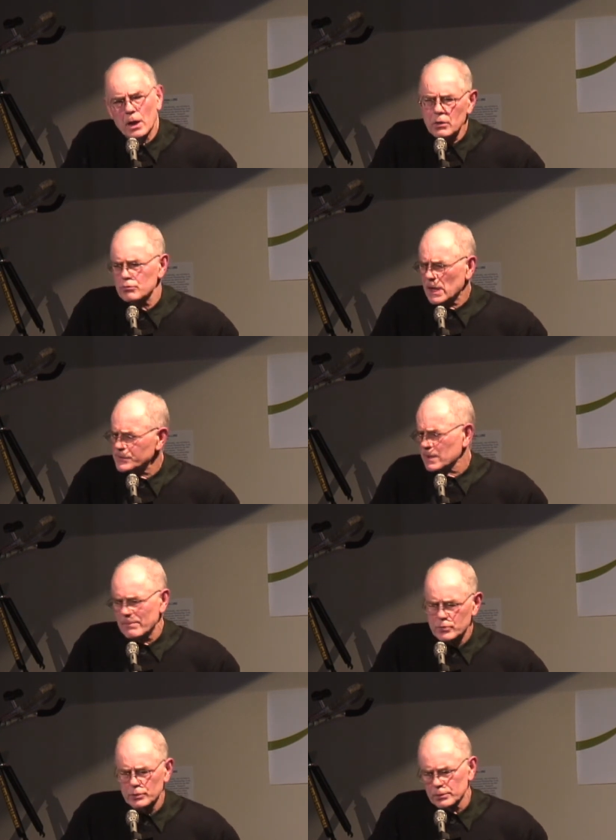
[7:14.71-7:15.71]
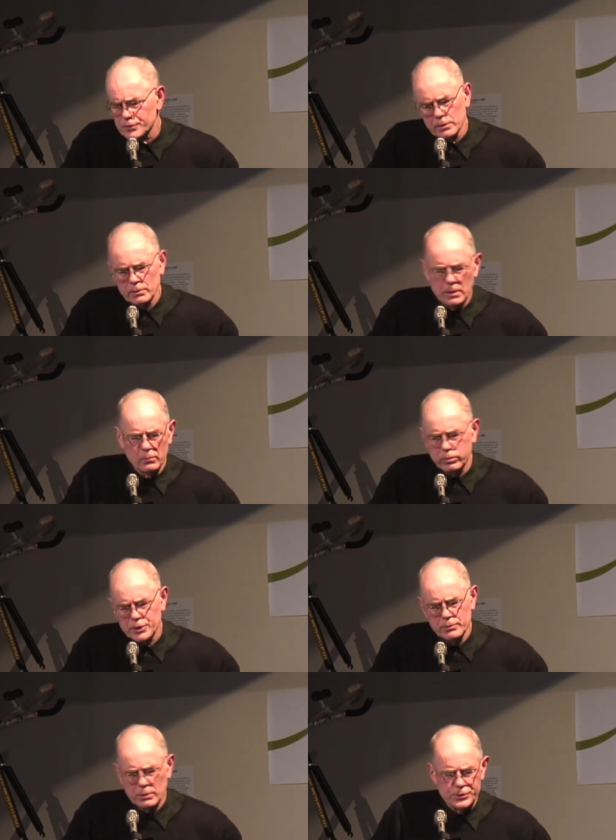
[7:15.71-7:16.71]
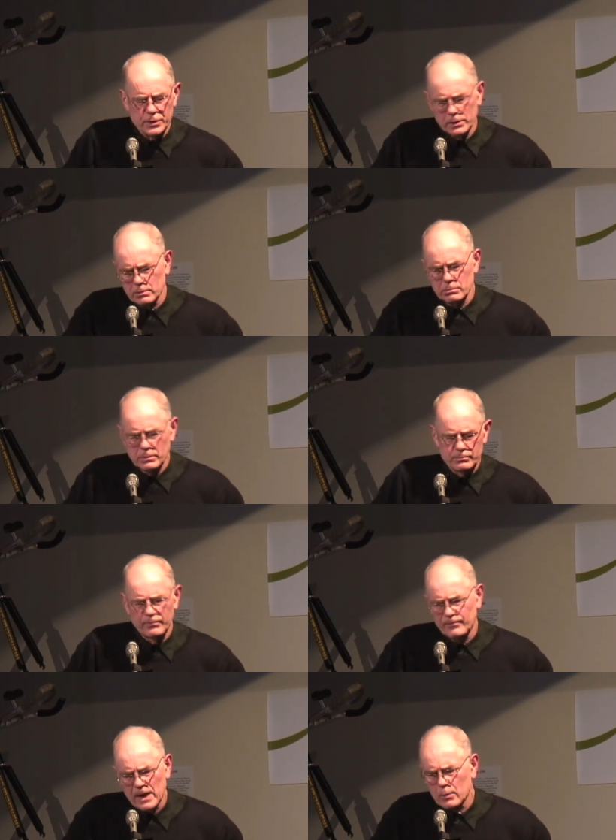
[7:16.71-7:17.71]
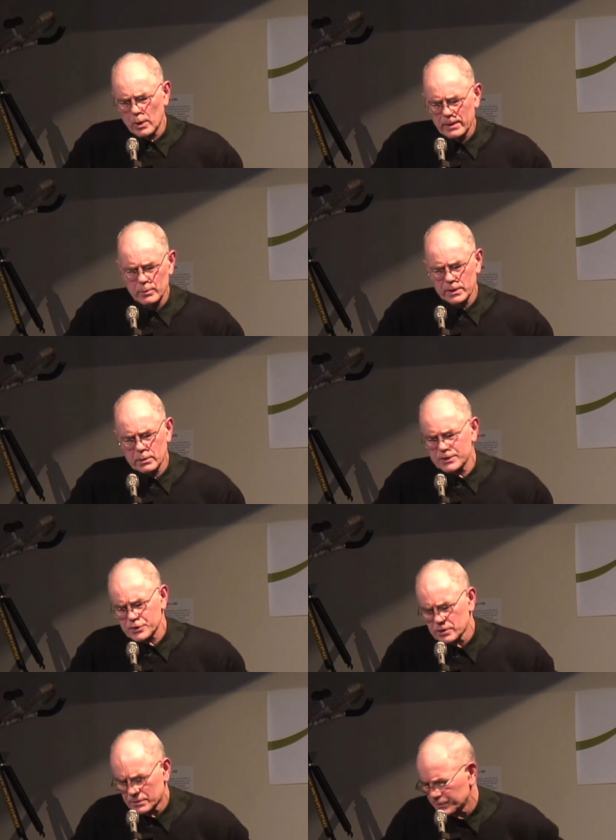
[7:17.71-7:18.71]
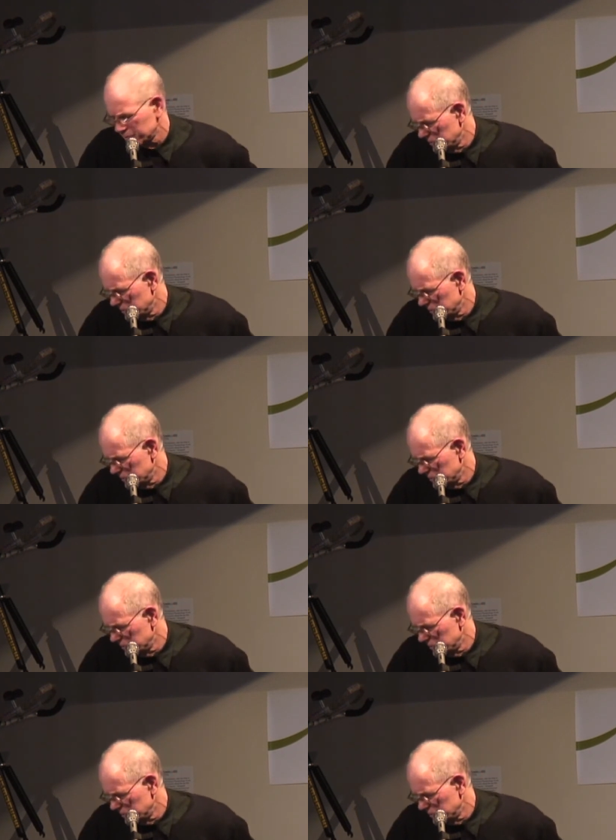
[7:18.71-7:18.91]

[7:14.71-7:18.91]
"Oh yes, I'm daughter. You know, what do you want to know? Fire away with questions."